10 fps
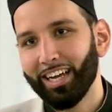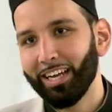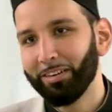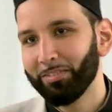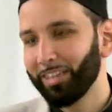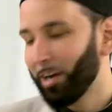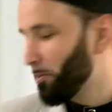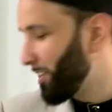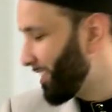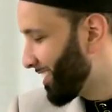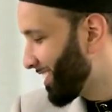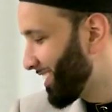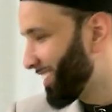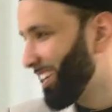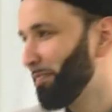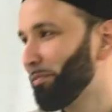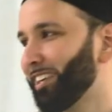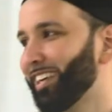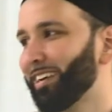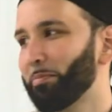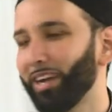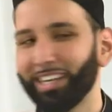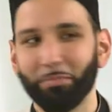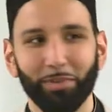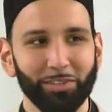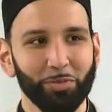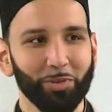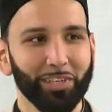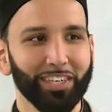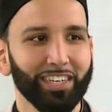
and now we're here, alhamdulillah, back in Baltimore.